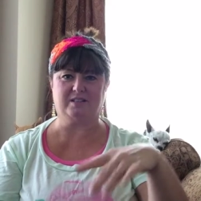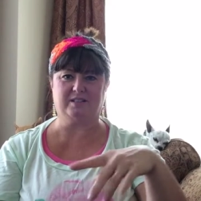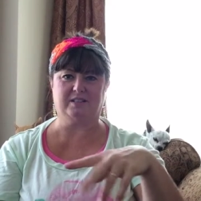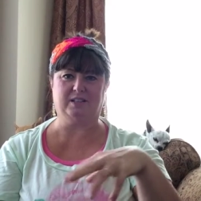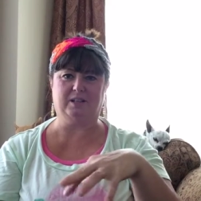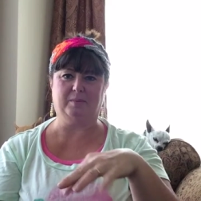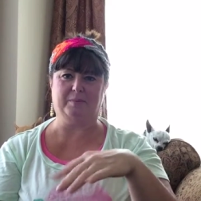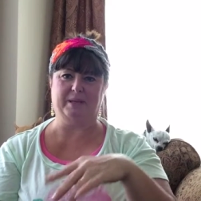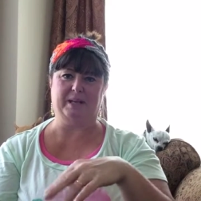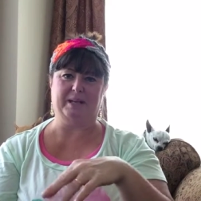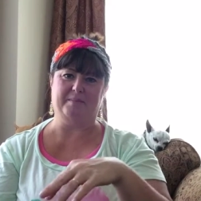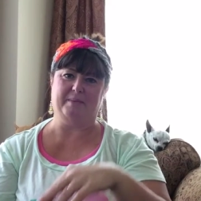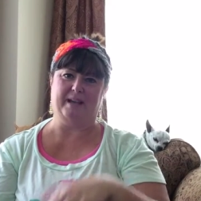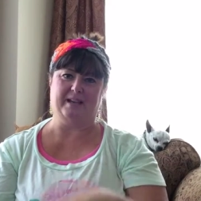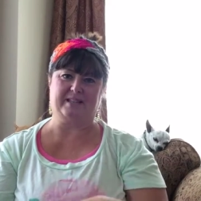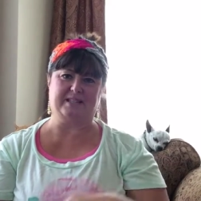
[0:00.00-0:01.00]
little bitty
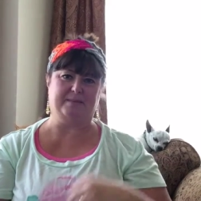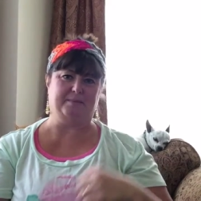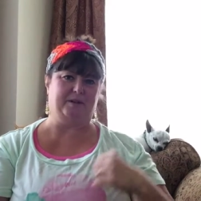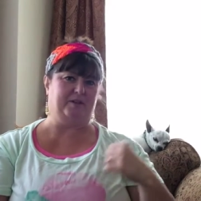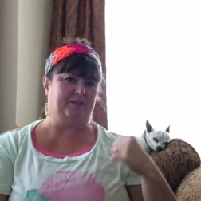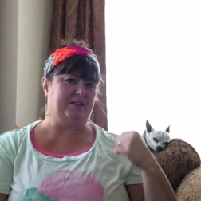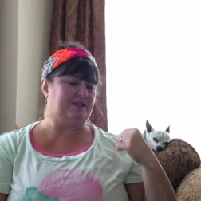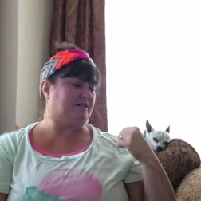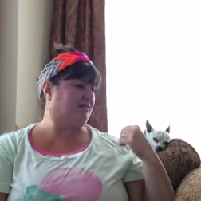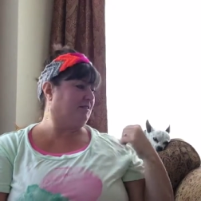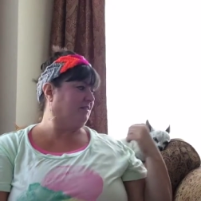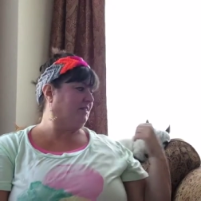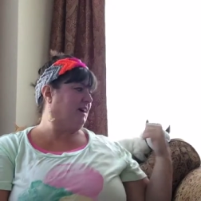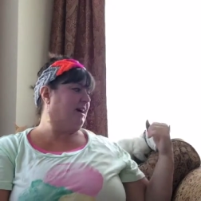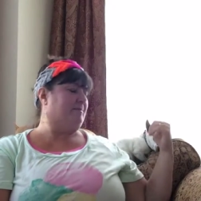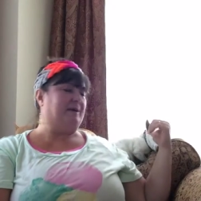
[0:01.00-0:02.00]
Maximo, this little
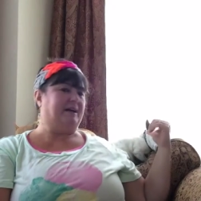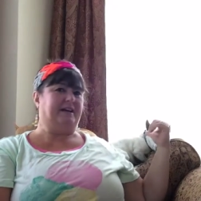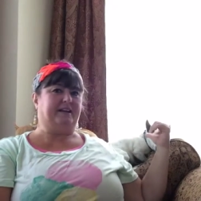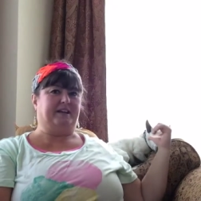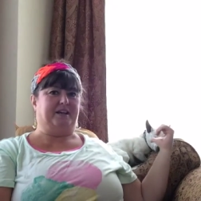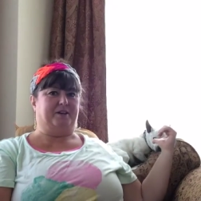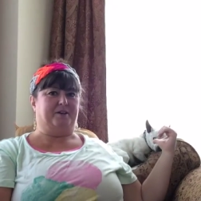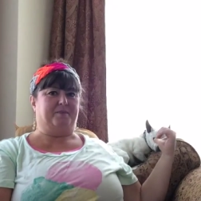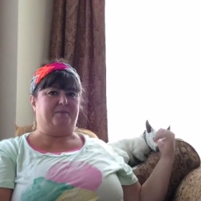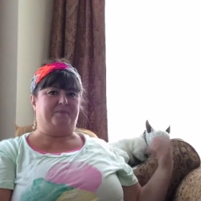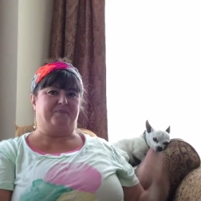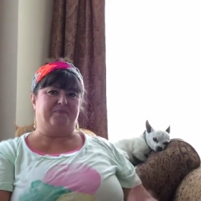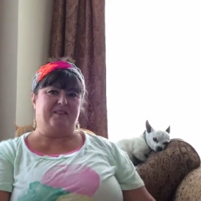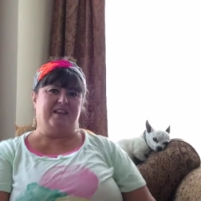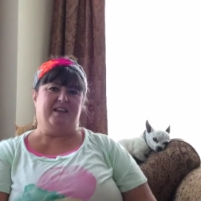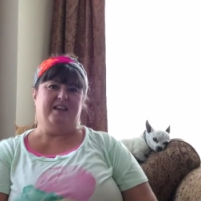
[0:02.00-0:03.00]
guy back here.
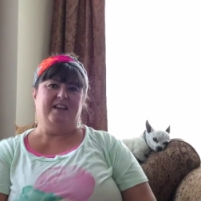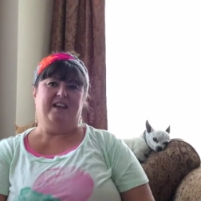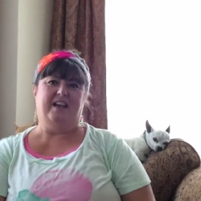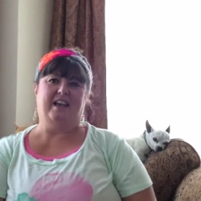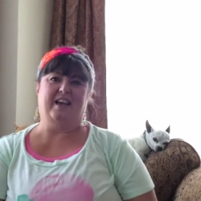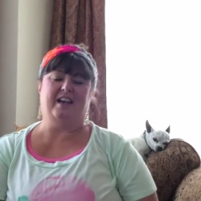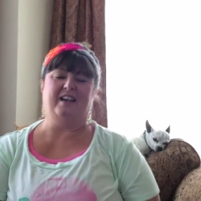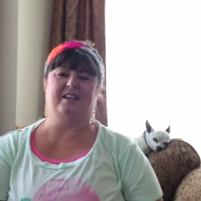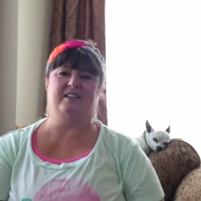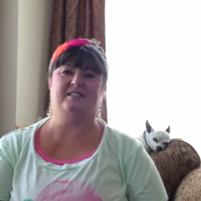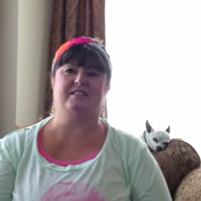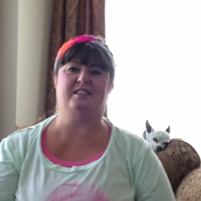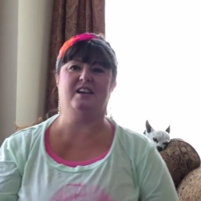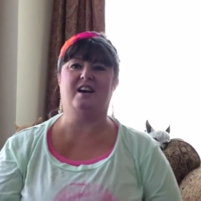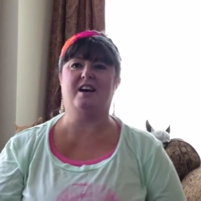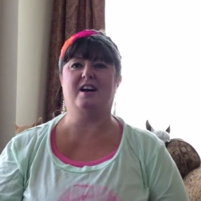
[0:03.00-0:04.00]
And
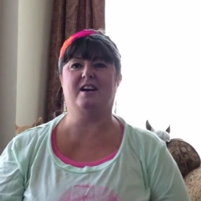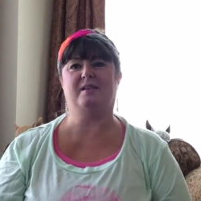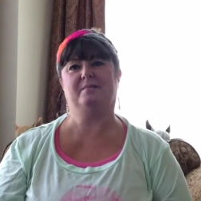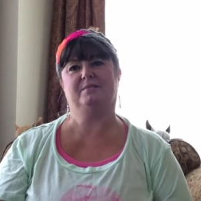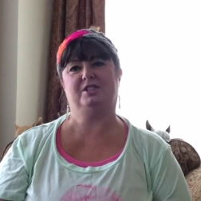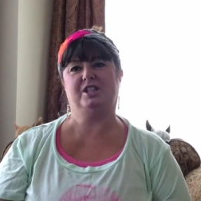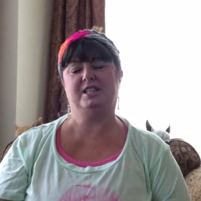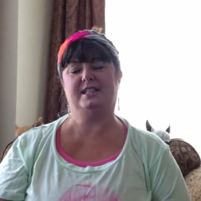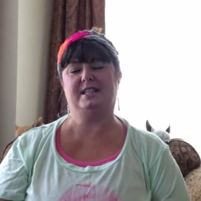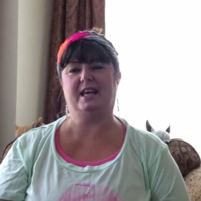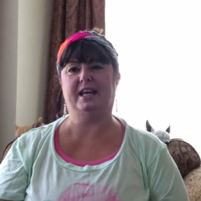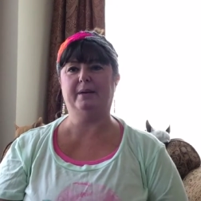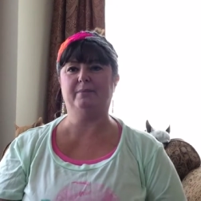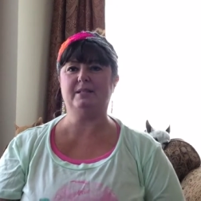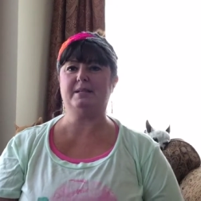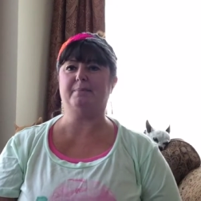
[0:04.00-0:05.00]
um, she said
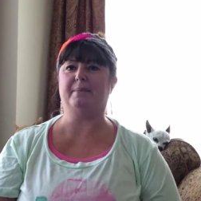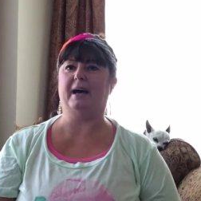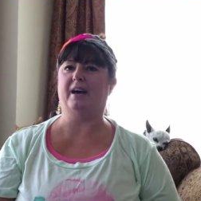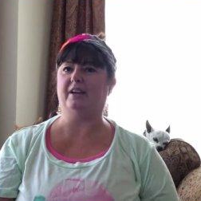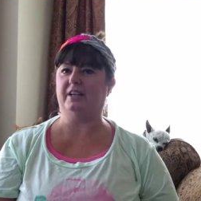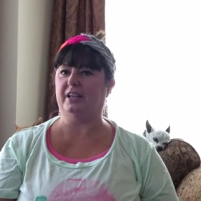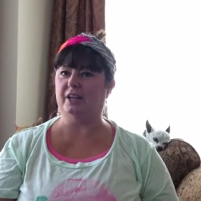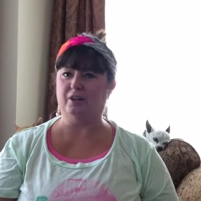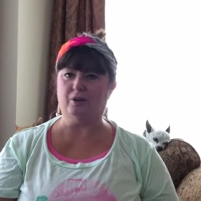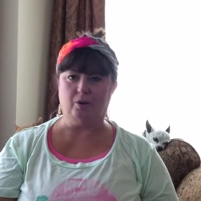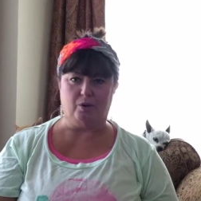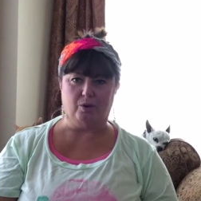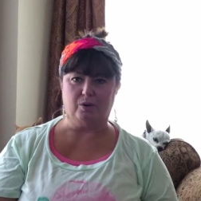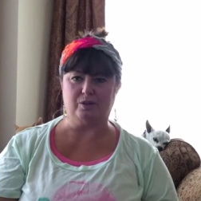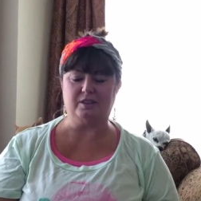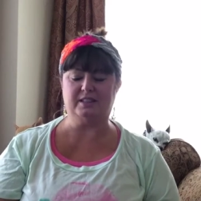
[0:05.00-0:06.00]
he was about a year
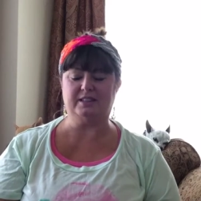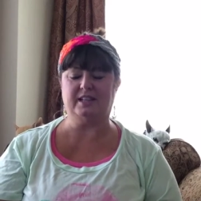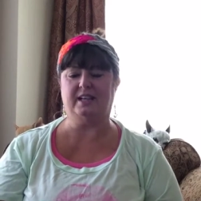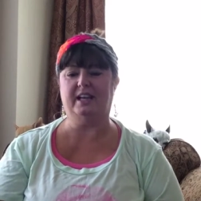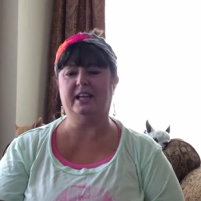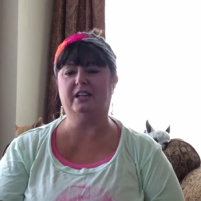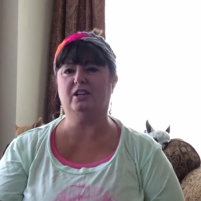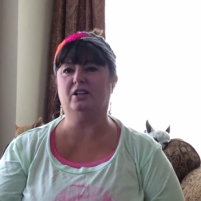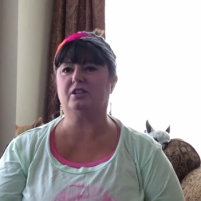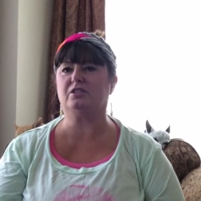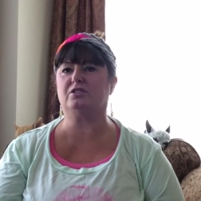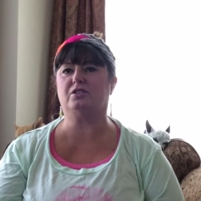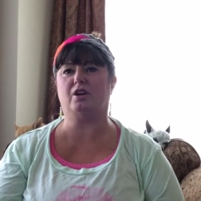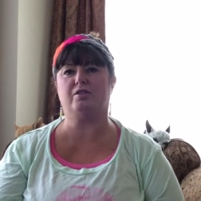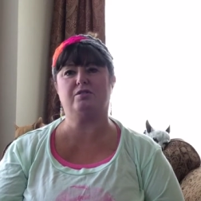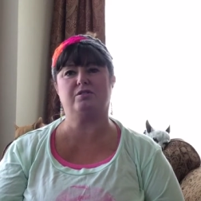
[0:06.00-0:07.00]
old, and he looked
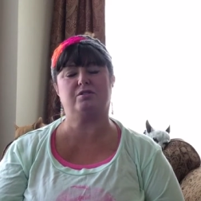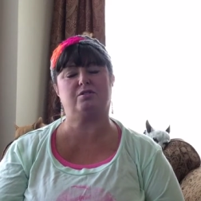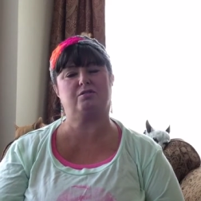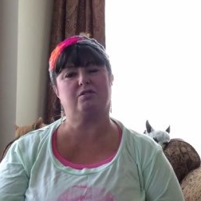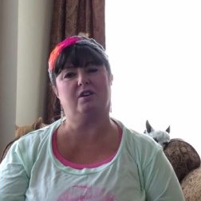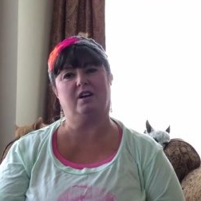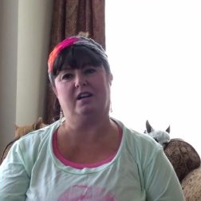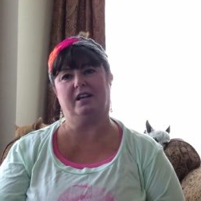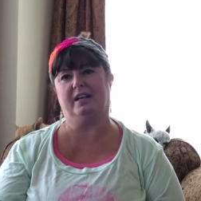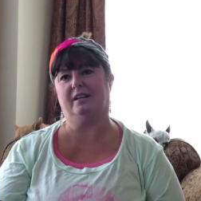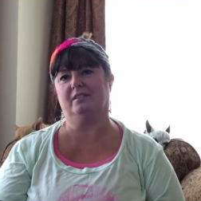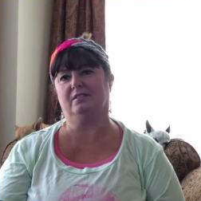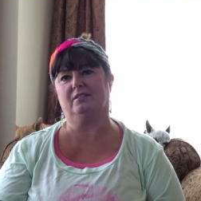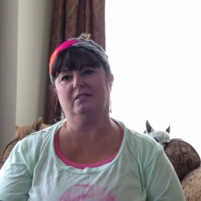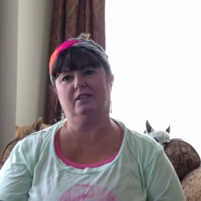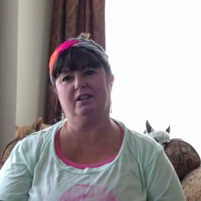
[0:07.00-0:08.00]
so scrawny
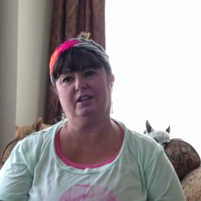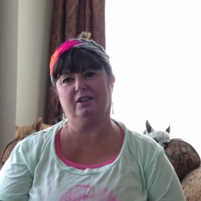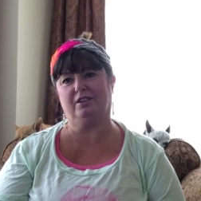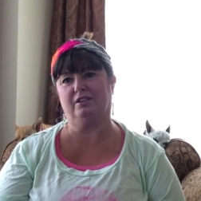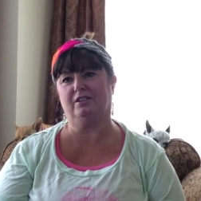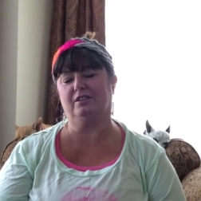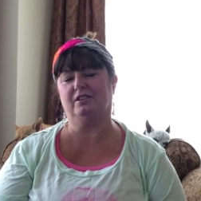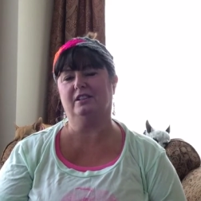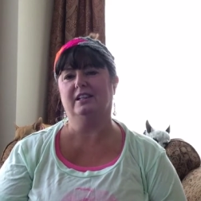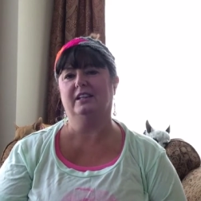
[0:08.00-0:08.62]
and little.